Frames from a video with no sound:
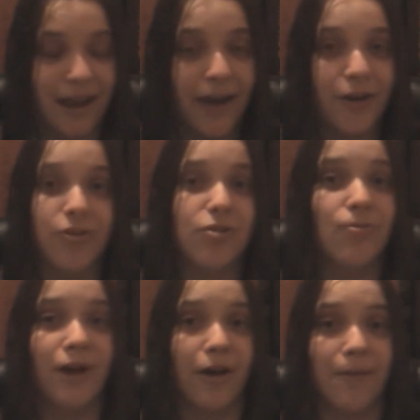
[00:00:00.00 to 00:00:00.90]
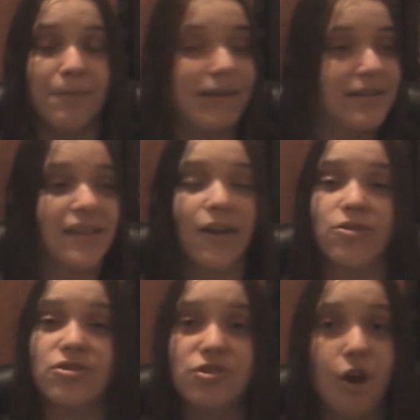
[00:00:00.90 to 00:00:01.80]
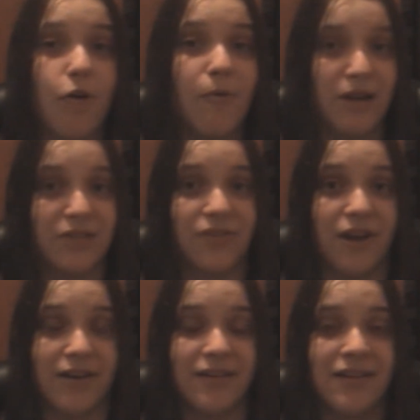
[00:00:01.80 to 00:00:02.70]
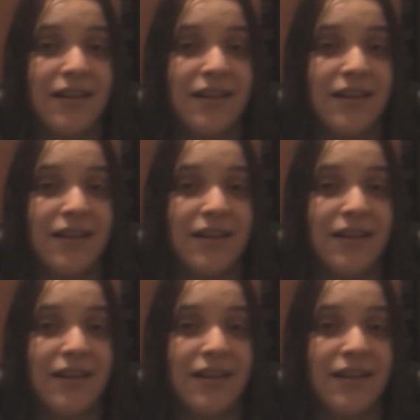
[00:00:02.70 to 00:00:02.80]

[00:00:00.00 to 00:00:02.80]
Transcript: I know you will, because they are so much fun.